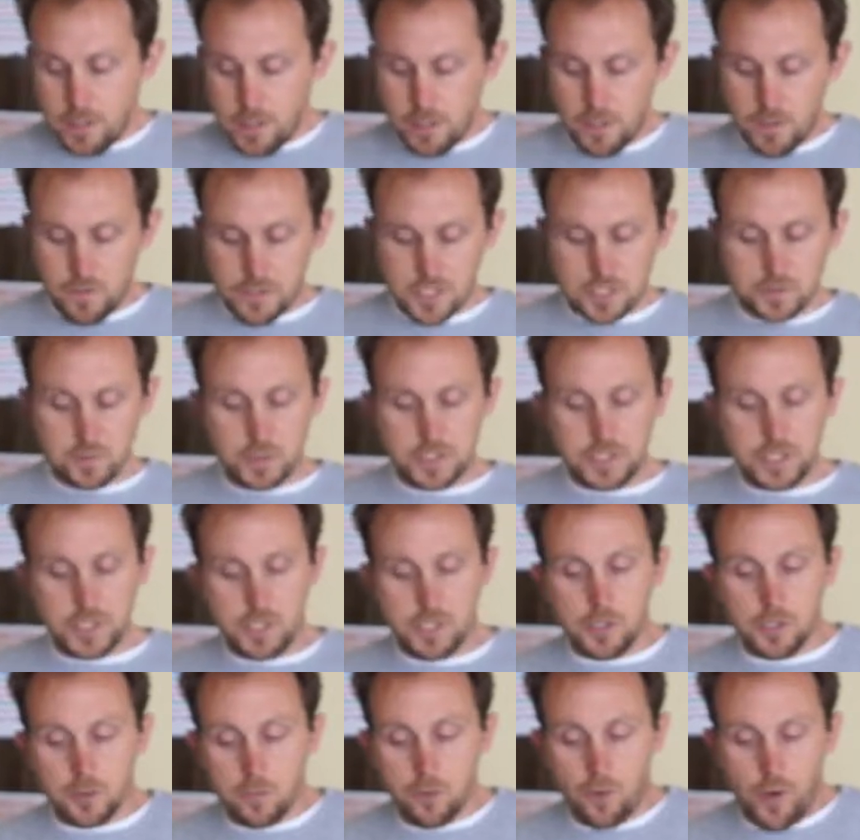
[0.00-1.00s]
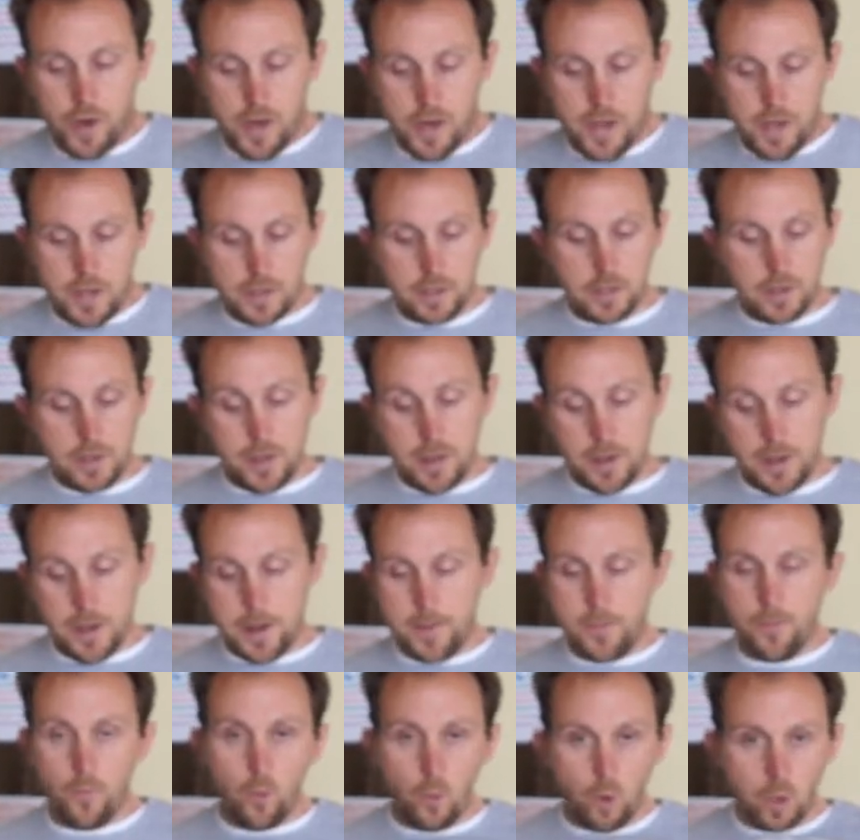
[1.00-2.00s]
And this particular brand
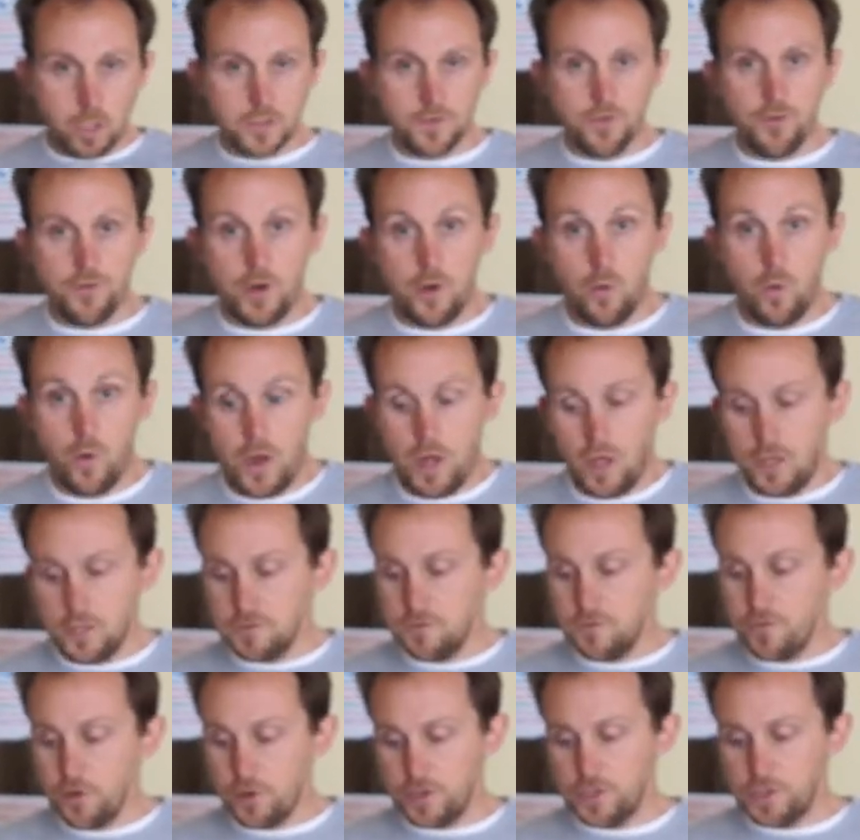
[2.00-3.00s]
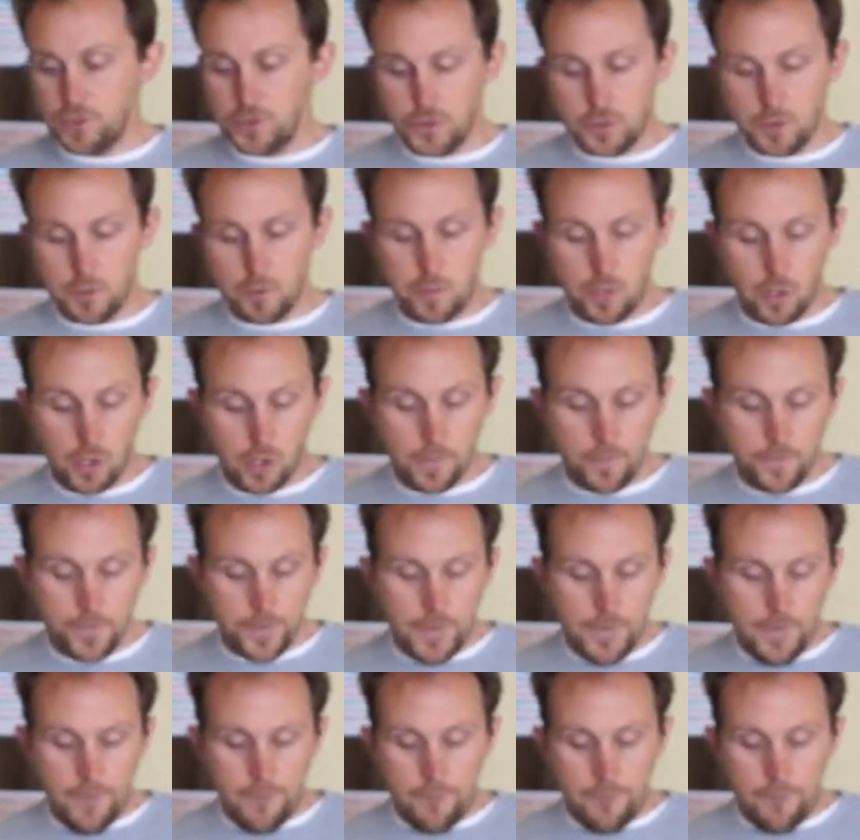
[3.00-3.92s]
works very well. It's very durable.